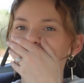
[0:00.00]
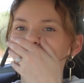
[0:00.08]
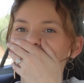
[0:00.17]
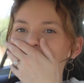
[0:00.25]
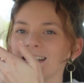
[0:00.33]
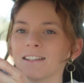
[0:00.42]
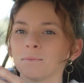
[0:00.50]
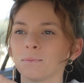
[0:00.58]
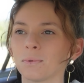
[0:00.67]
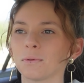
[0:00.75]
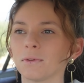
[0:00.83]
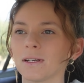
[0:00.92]
like I can
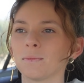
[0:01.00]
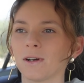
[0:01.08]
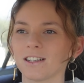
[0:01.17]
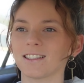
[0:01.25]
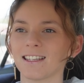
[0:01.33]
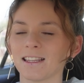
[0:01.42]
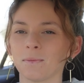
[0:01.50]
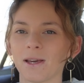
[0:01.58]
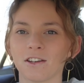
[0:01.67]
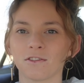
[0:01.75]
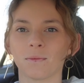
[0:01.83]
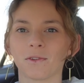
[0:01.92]
pretty much see the
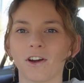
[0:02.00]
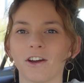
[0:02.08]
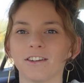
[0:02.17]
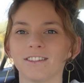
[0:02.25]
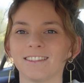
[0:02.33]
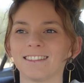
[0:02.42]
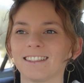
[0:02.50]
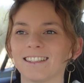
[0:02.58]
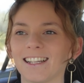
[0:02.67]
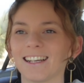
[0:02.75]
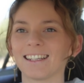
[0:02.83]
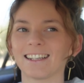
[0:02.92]
beach from the road.
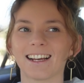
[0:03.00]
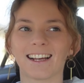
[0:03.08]
Like,